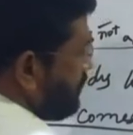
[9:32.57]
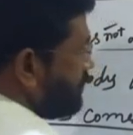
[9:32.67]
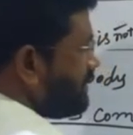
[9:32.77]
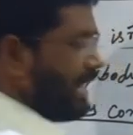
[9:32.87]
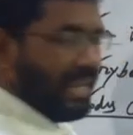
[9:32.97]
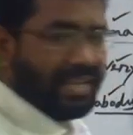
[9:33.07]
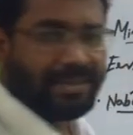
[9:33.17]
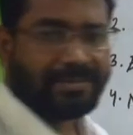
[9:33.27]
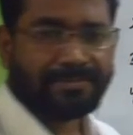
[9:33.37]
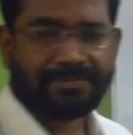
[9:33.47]
they.
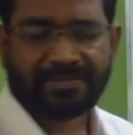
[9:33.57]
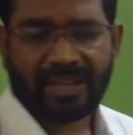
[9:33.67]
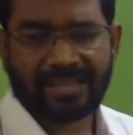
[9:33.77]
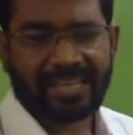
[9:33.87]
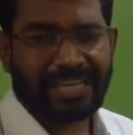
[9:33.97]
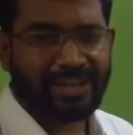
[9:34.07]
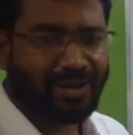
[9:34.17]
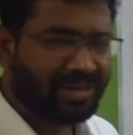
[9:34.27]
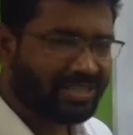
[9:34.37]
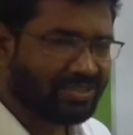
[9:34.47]
I think you have
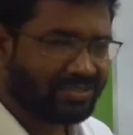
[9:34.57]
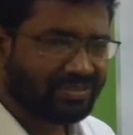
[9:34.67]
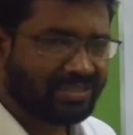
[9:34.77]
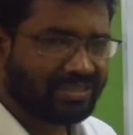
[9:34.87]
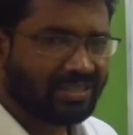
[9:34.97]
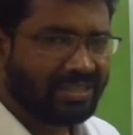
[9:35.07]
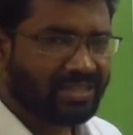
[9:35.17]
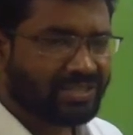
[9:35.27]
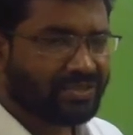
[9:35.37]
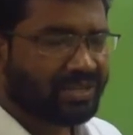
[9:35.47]
understood.
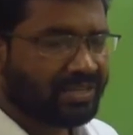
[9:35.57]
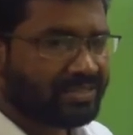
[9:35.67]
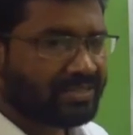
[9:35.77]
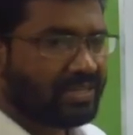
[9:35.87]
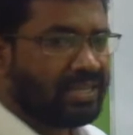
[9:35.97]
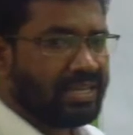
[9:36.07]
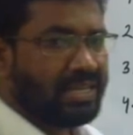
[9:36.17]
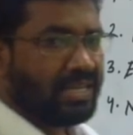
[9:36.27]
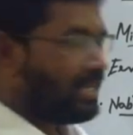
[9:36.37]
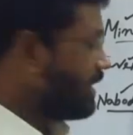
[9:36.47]
The students,
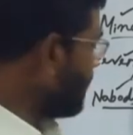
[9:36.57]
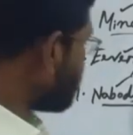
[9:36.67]
let's